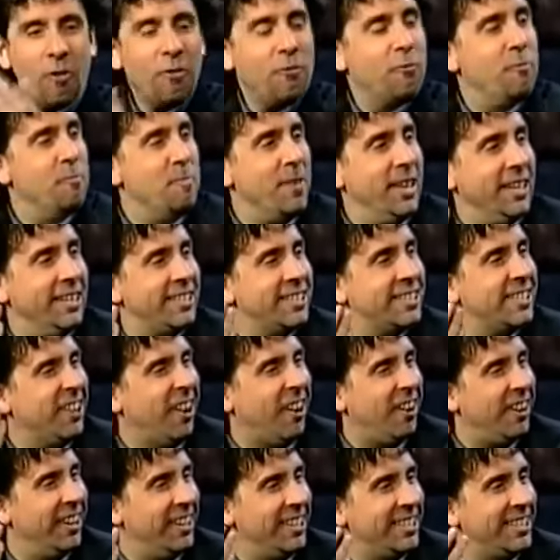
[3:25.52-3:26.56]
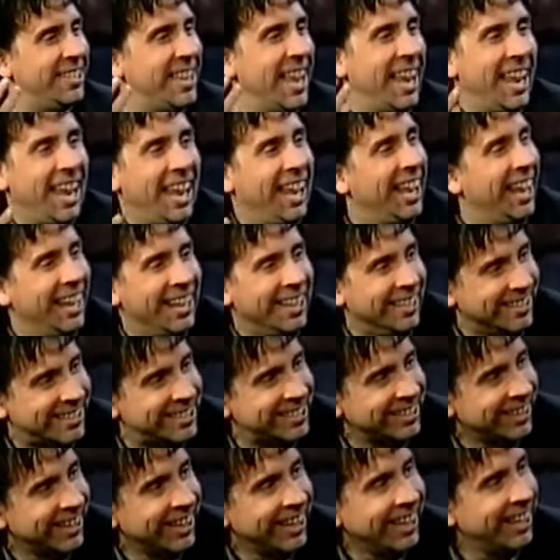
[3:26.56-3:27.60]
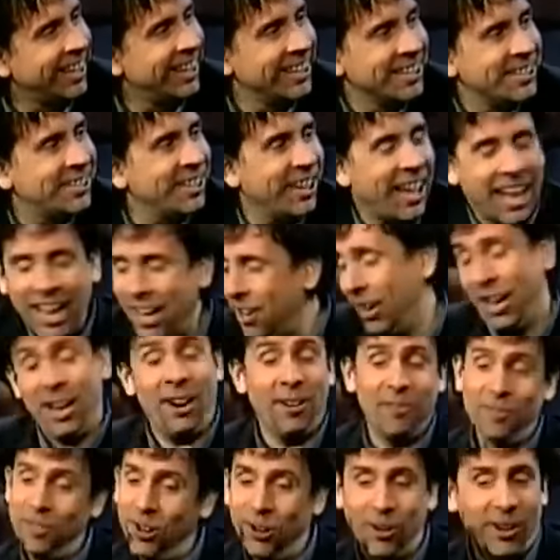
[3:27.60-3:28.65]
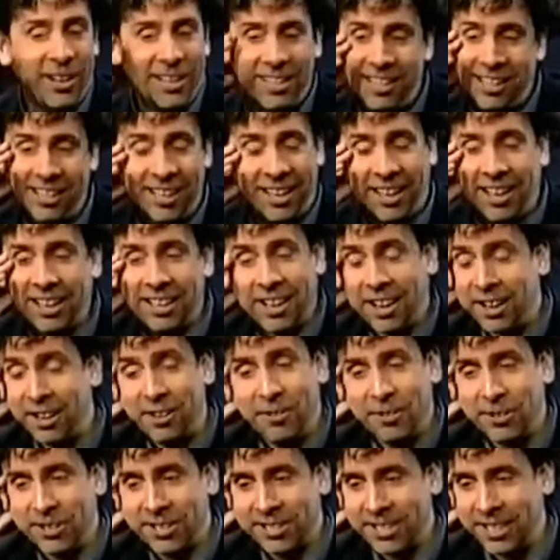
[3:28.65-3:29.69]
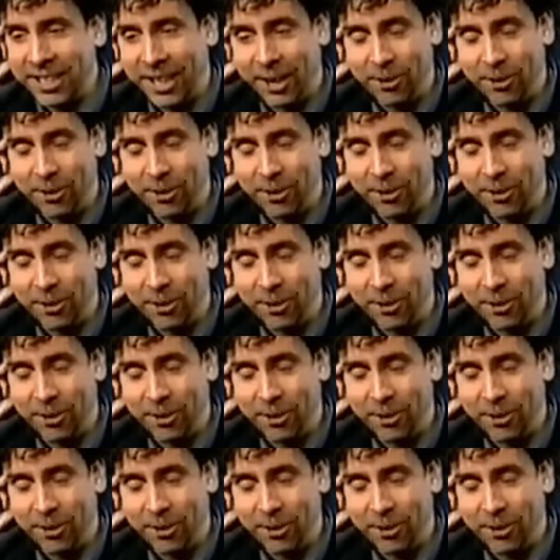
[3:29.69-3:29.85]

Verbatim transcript: golf mitts on his hands. Why? I, I have no idea. I, I never